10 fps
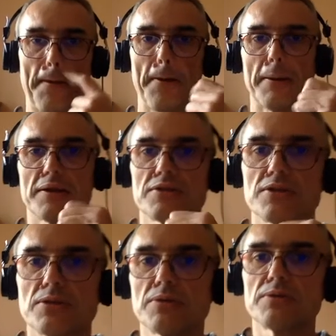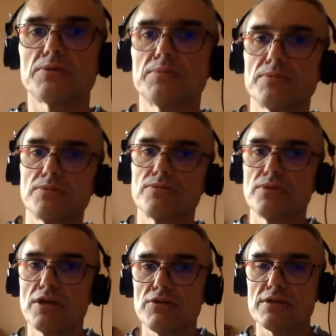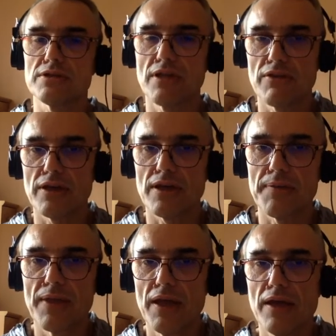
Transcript: Okay, so here is the thing.